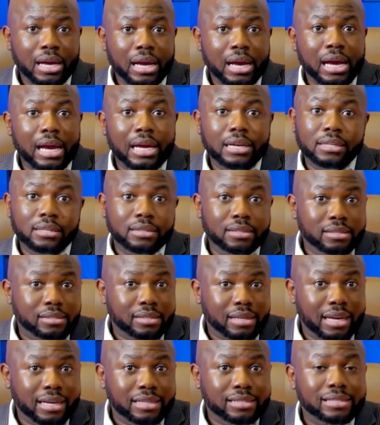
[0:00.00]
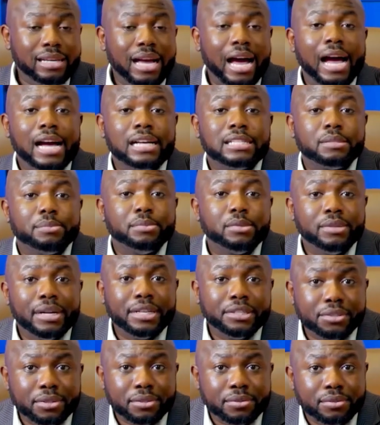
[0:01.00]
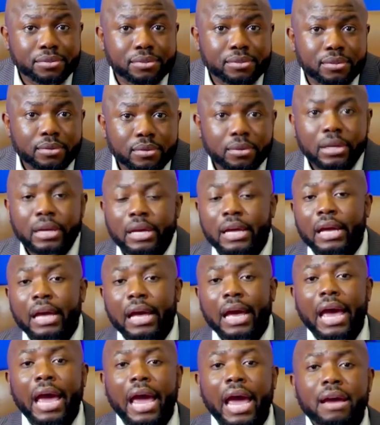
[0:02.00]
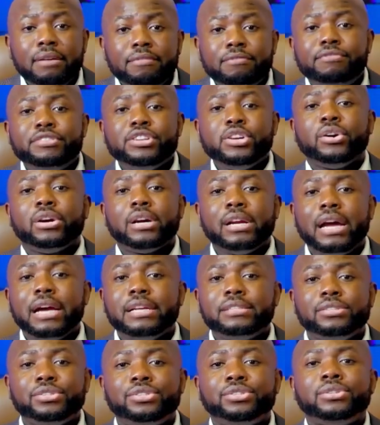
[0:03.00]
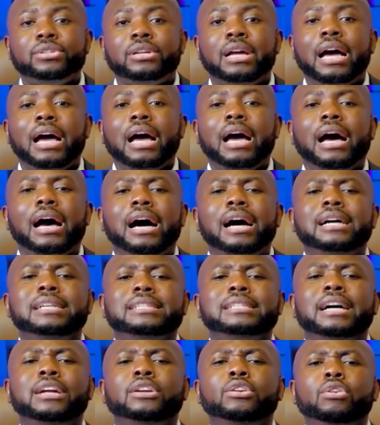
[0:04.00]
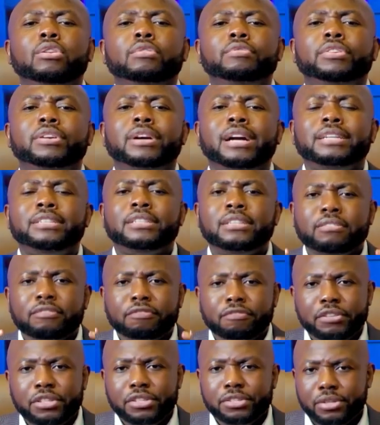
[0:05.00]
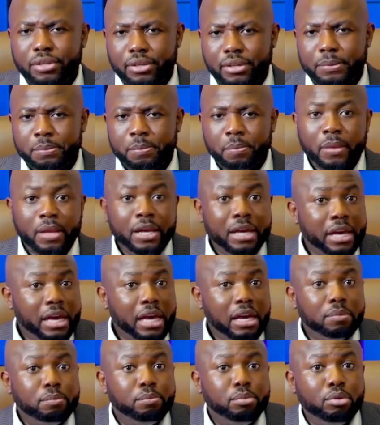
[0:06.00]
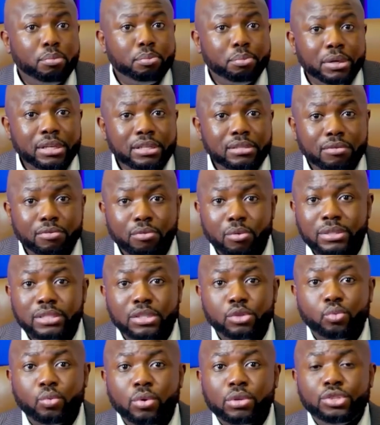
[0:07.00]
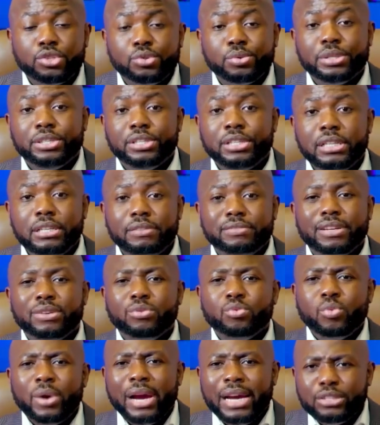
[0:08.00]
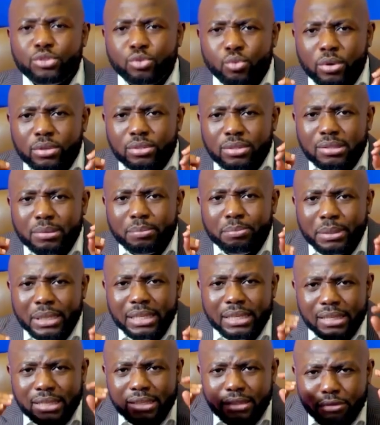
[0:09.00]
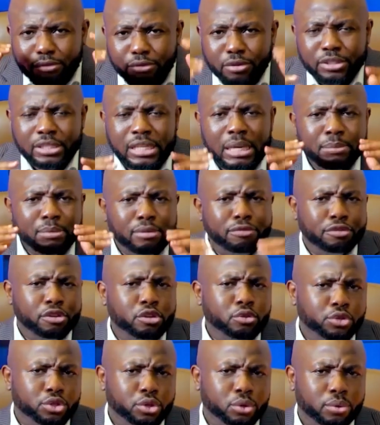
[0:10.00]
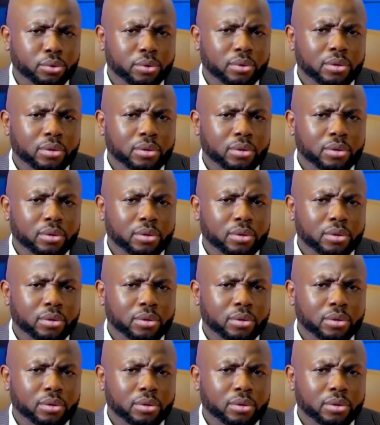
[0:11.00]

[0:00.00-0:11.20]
and in this case, aspirations. Every organization has an overarching vision, a blueprint of what it wants to achieve and where it wants to be in the foreseeable future.